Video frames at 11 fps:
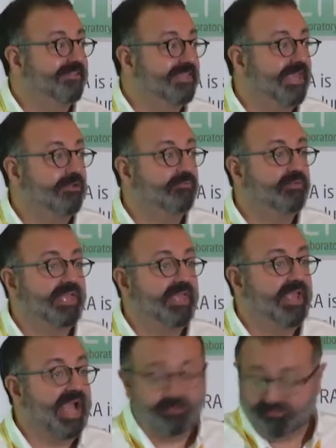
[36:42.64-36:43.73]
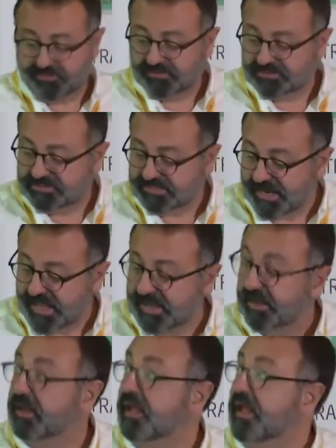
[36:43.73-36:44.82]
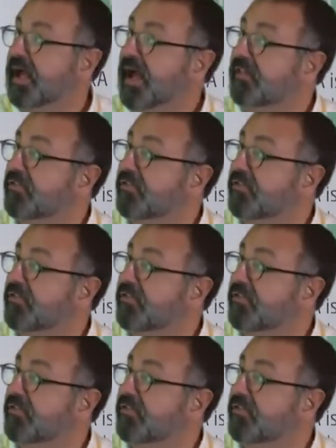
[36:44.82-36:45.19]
at the end of the day, I don't think this is a line. I